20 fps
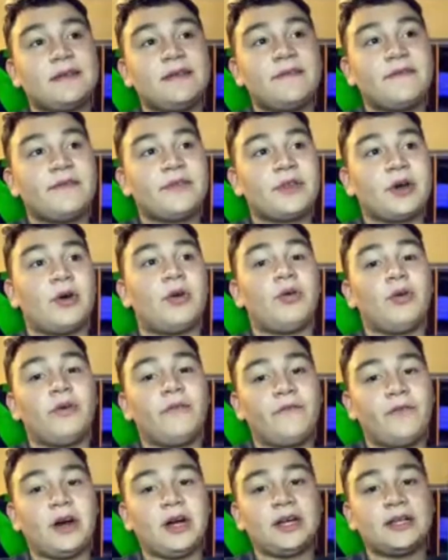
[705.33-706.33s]
the whole
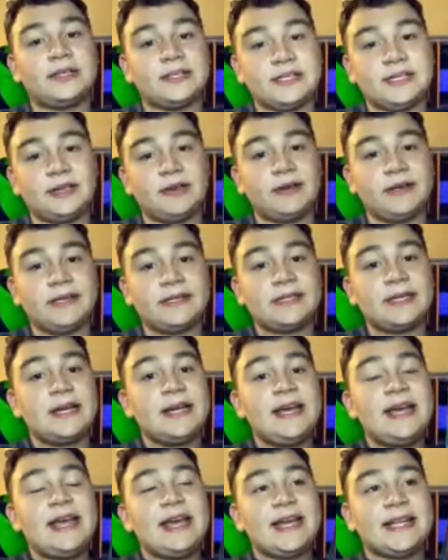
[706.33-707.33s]
fucking series.
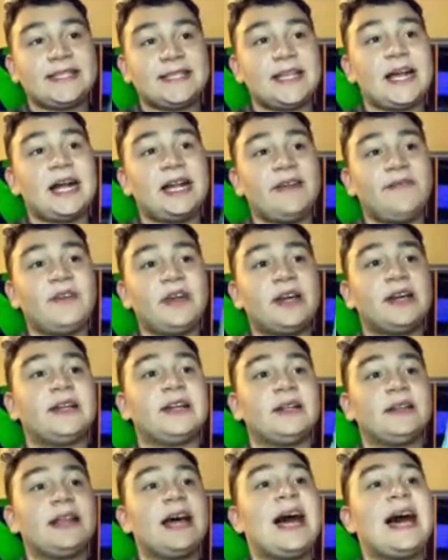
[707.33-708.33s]
It's not even
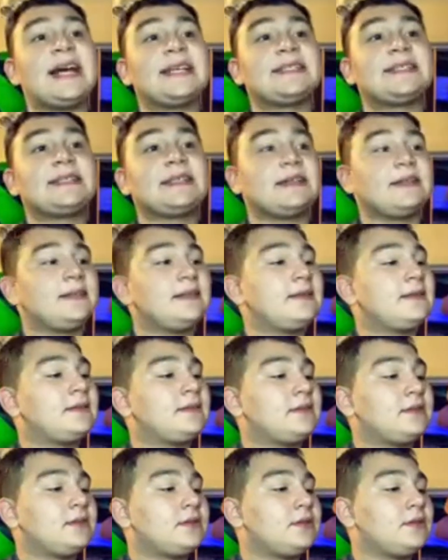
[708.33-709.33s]
gonna last
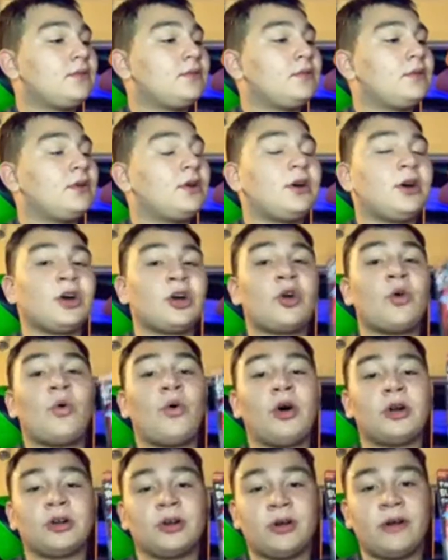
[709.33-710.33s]
a
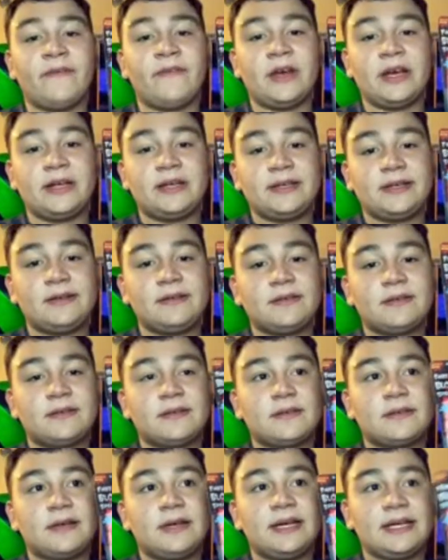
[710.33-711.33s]
quarter of it.
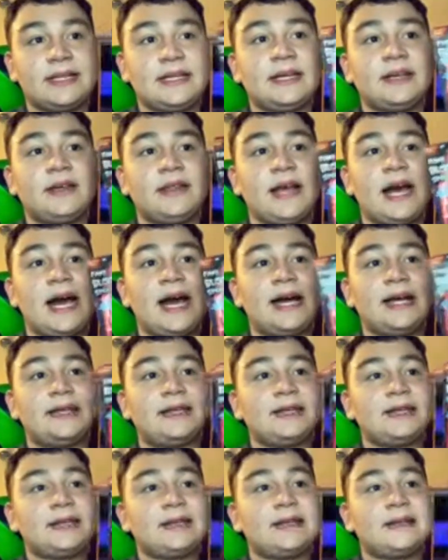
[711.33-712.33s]
I can tell you that.
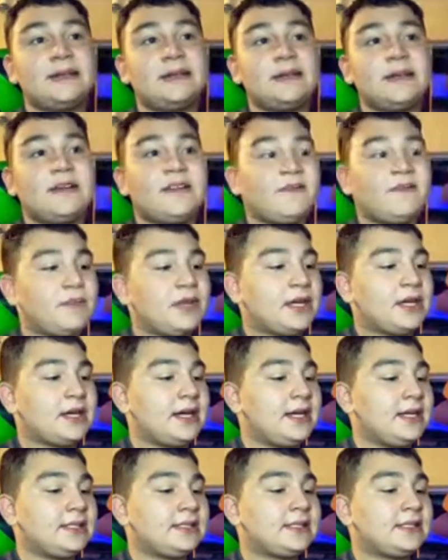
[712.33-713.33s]

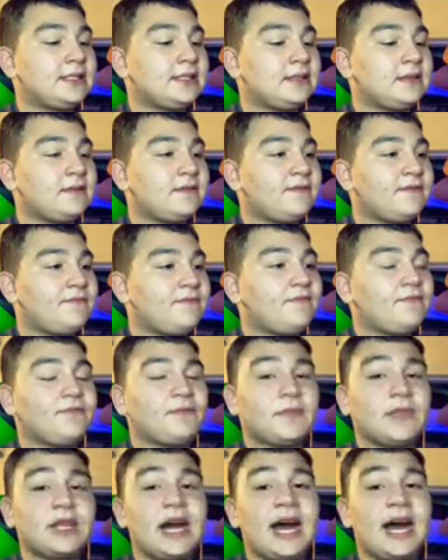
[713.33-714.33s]
Because
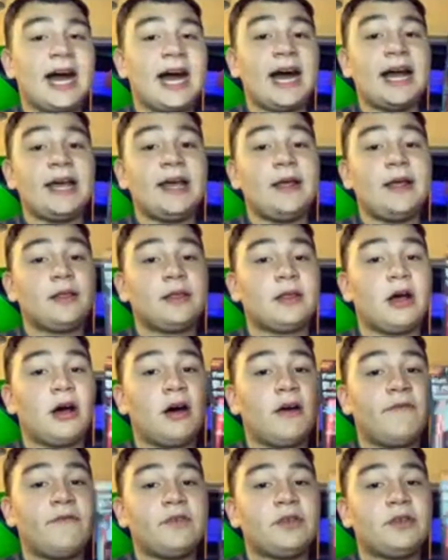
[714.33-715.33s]
I
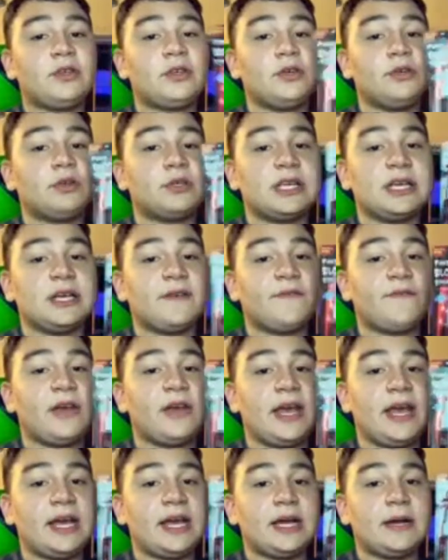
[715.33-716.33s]
love using
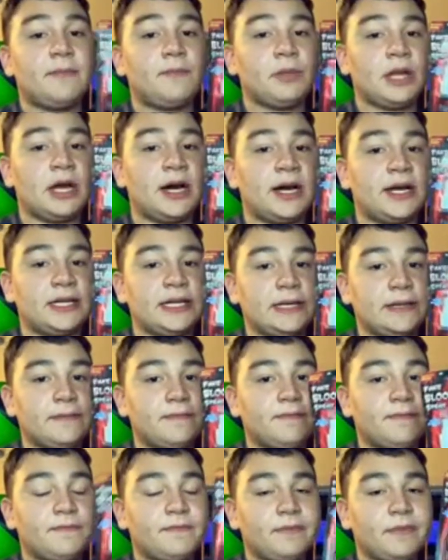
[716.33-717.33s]
fake blood.
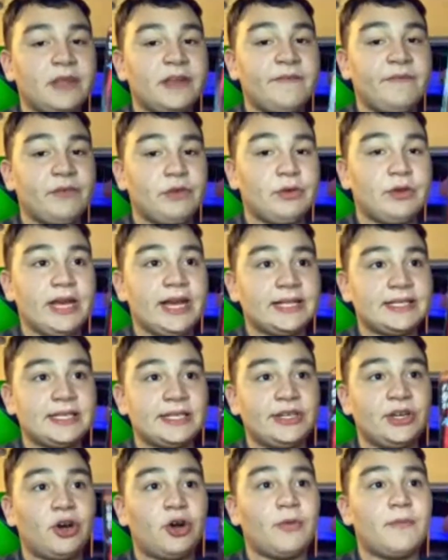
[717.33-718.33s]
If you get to
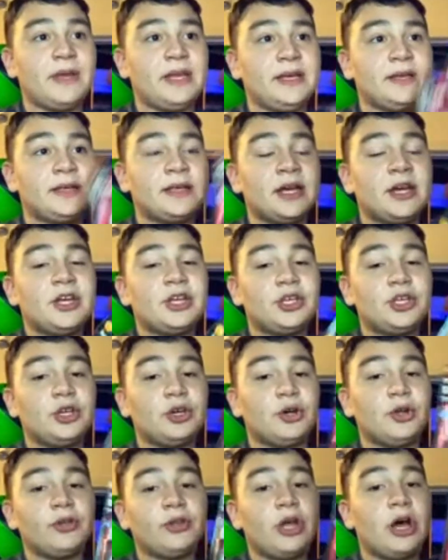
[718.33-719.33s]
know me,
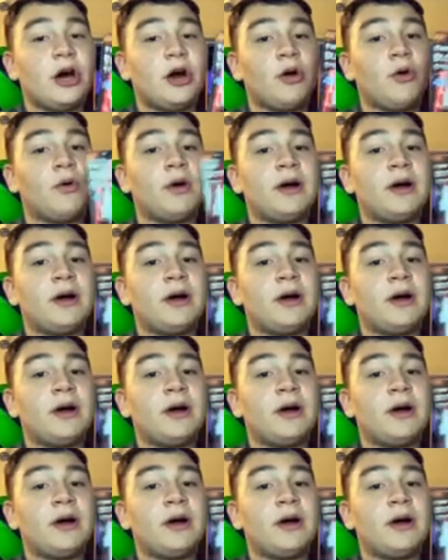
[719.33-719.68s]
you'll know